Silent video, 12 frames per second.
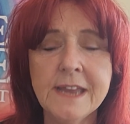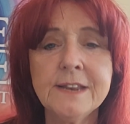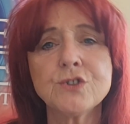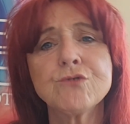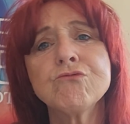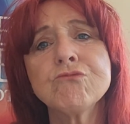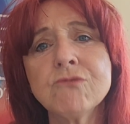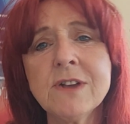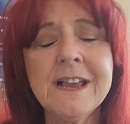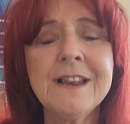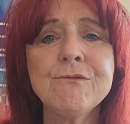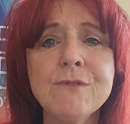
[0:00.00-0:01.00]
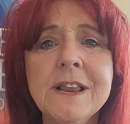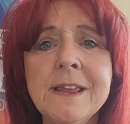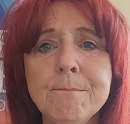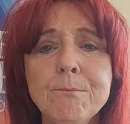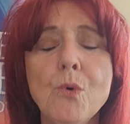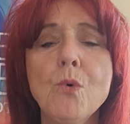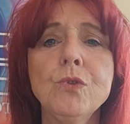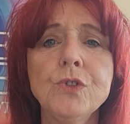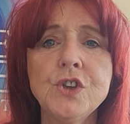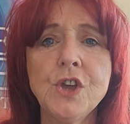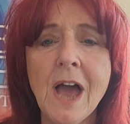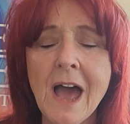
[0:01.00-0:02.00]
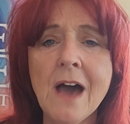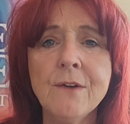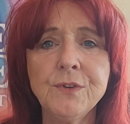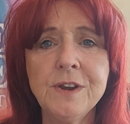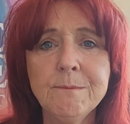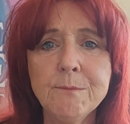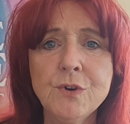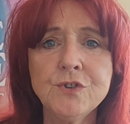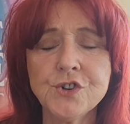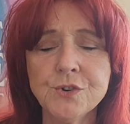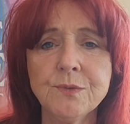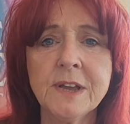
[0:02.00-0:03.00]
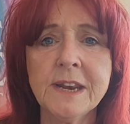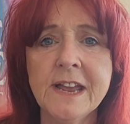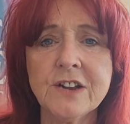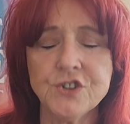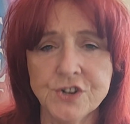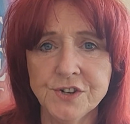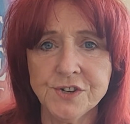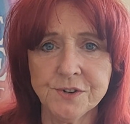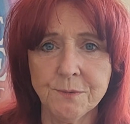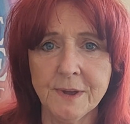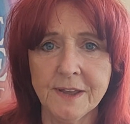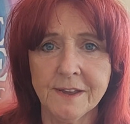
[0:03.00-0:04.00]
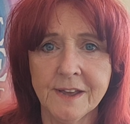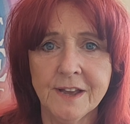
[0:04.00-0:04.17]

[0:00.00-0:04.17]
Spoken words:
And it's really, really important that you have an emotional connection to it.